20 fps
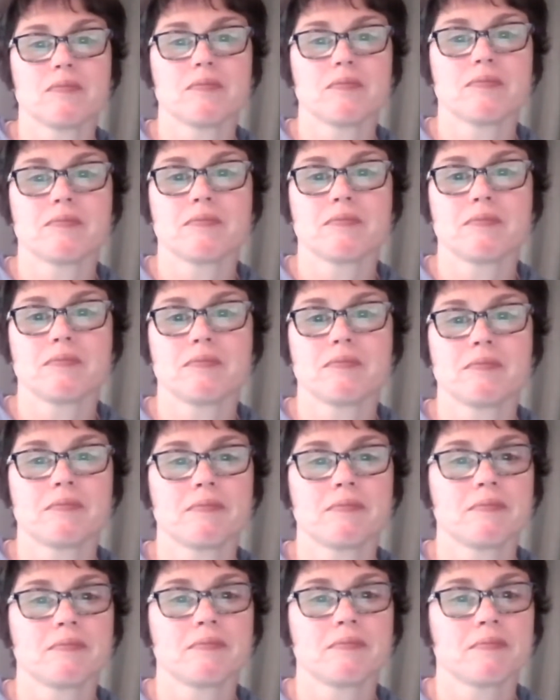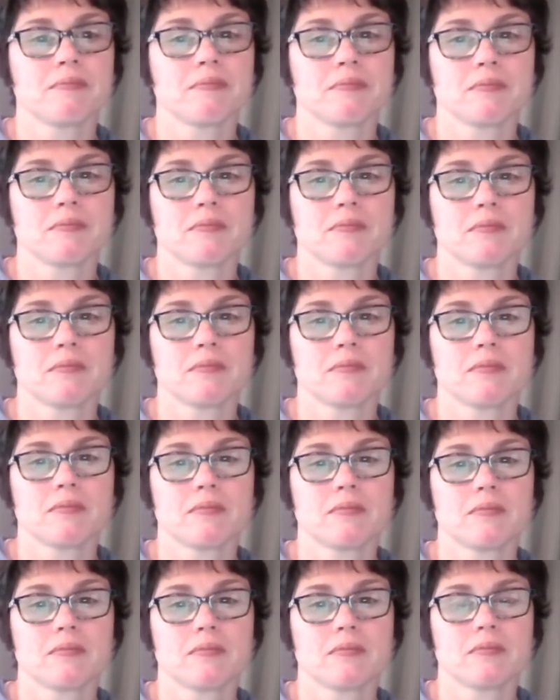
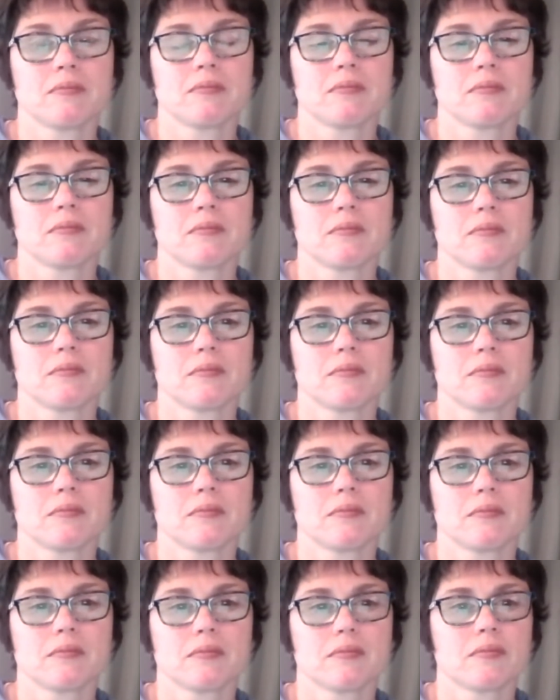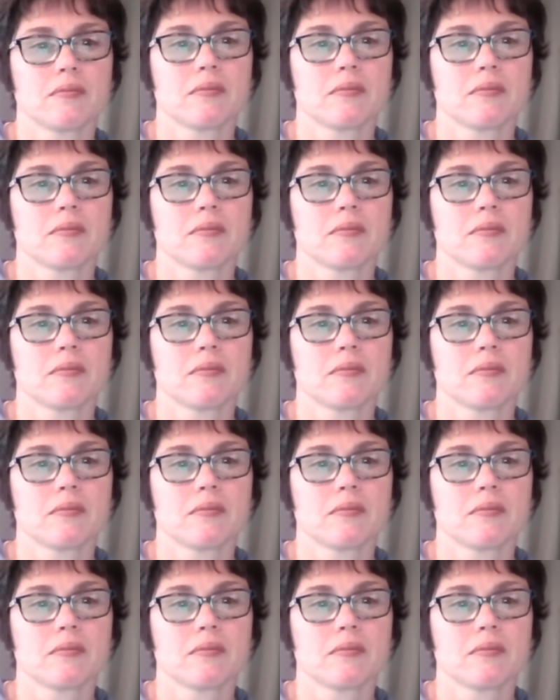No one is speaking in this clip.